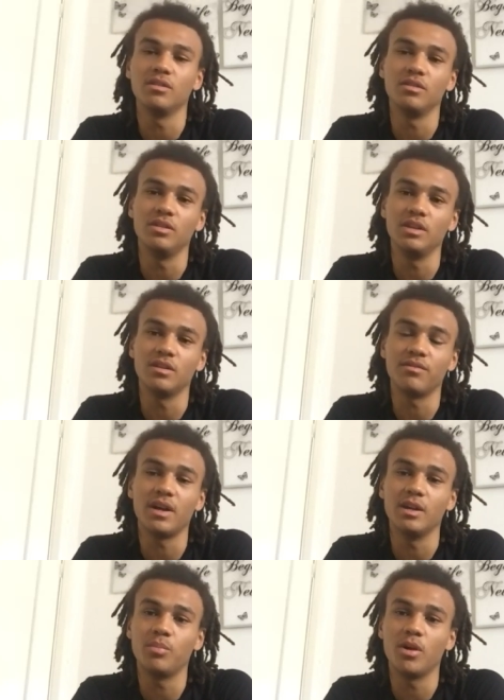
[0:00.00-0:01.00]
need to
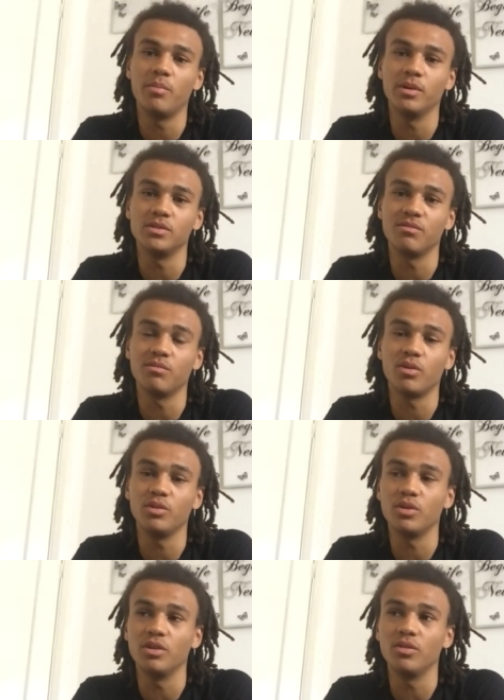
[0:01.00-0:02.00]
find a purpose of what you
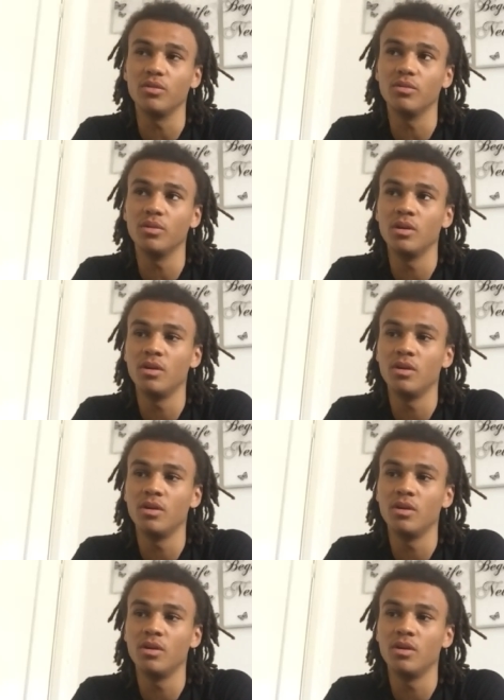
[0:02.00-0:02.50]
want to do,